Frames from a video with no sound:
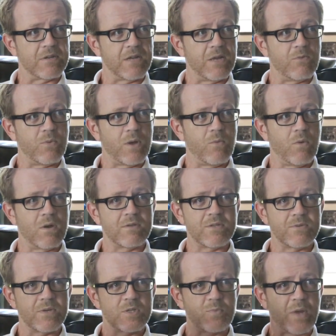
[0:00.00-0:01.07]
and we want to
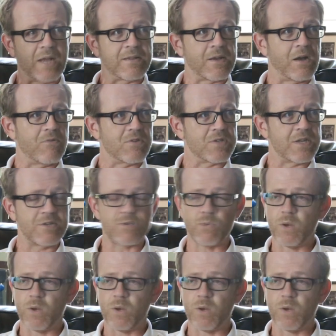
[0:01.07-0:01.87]
expand the conversation.